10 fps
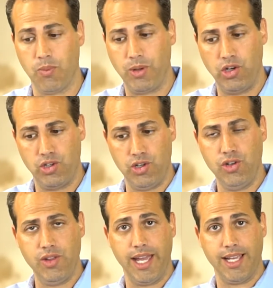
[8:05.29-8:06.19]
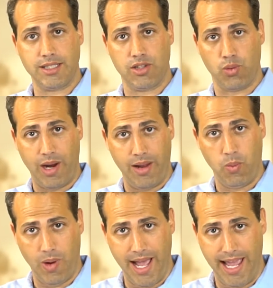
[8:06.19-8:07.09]
And when you do this the right
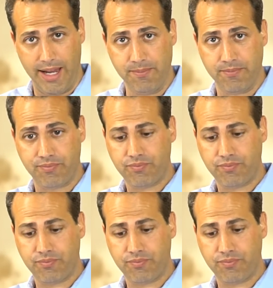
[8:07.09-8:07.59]
way,